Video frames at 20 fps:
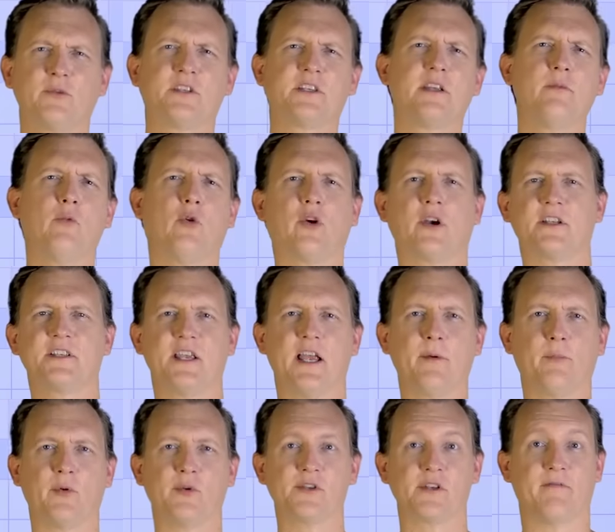we'll see more
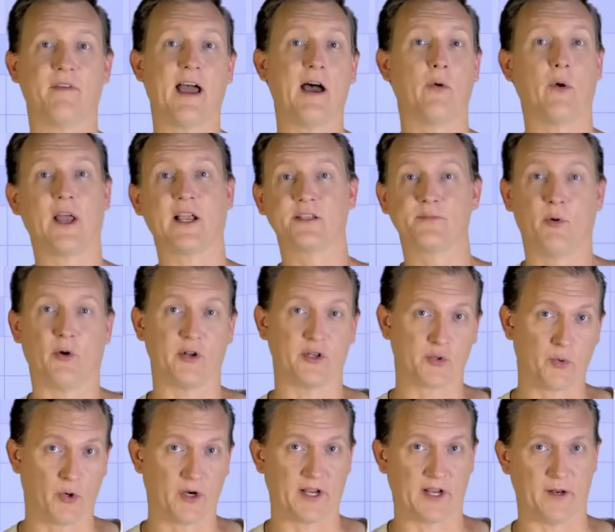examples of how
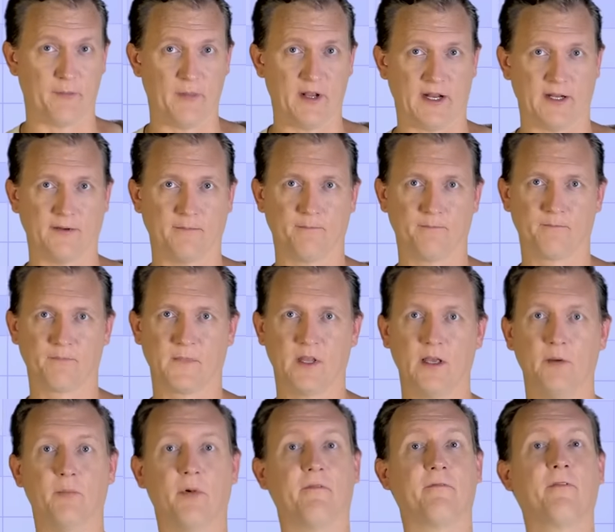exponents work in a minute.
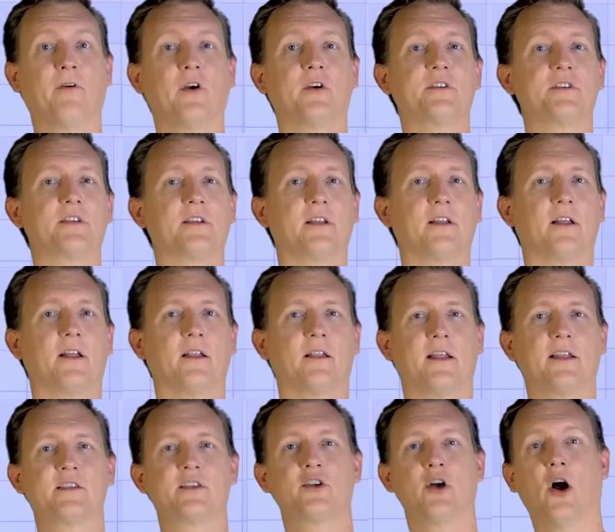But first,
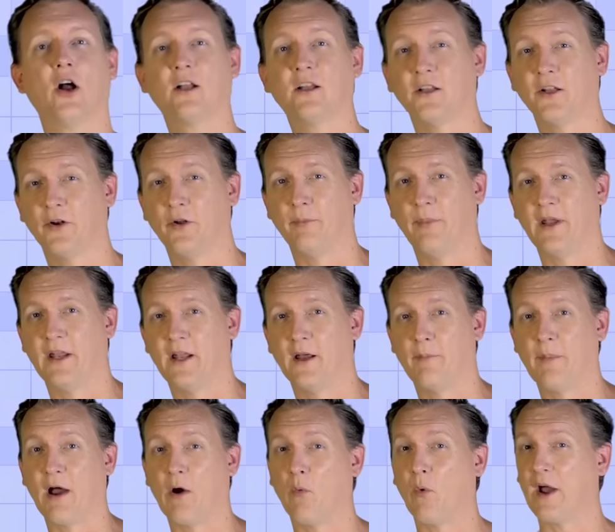let's talk a little bit
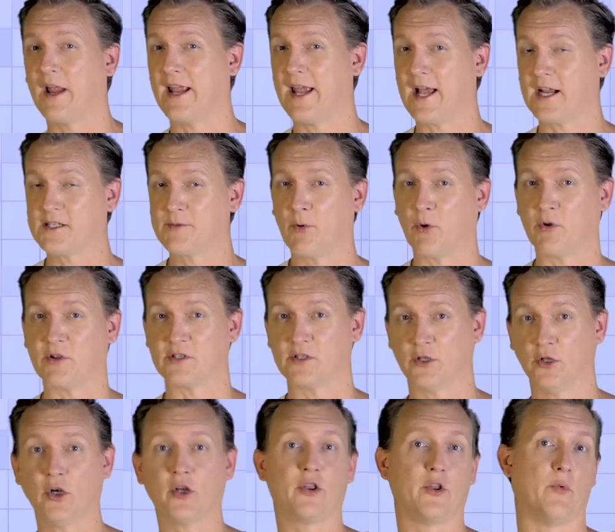about why exponents
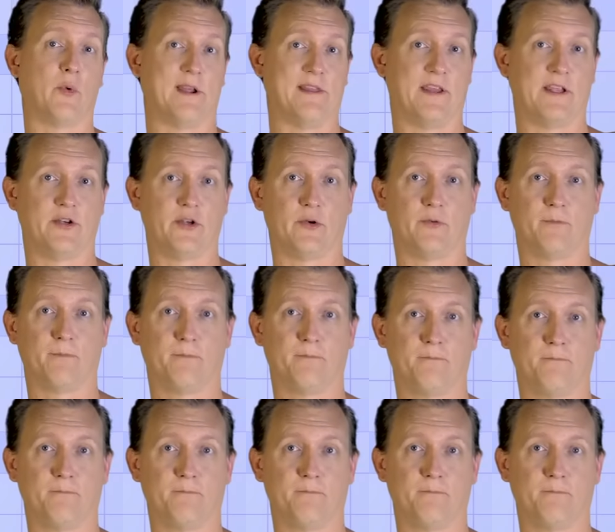look the way they do.